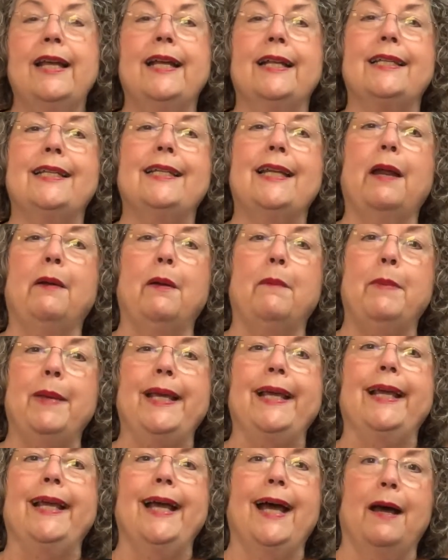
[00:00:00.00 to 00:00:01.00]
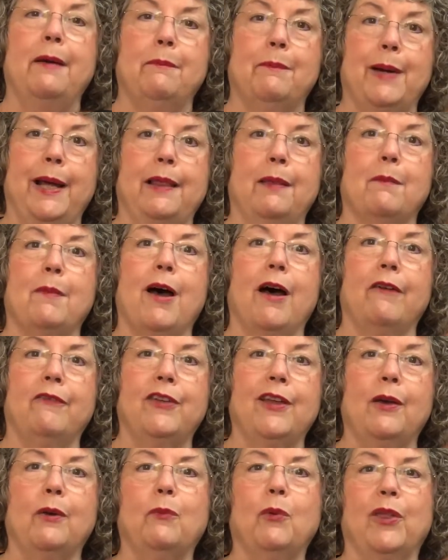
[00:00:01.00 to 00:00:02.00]
instead of being cut by the
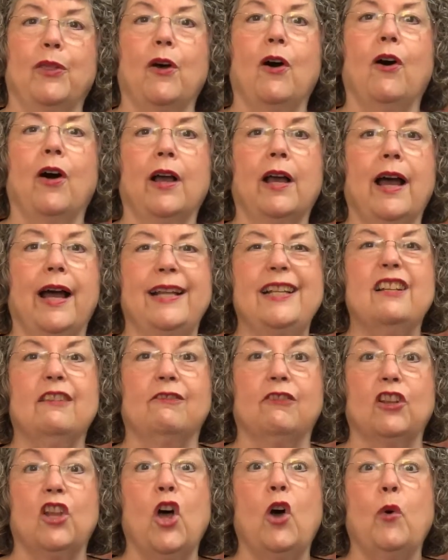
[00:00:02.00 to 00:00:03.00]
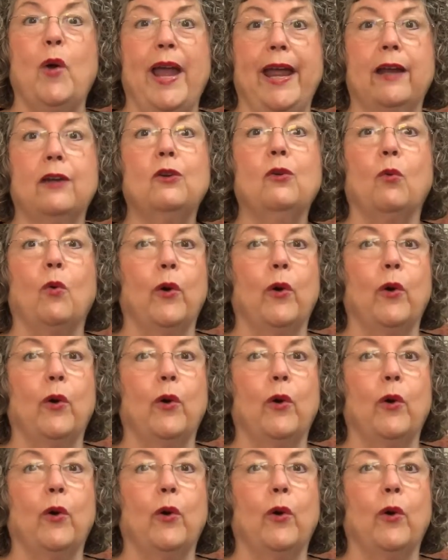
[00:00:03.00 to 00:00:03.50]
mafia with all kinds of low-end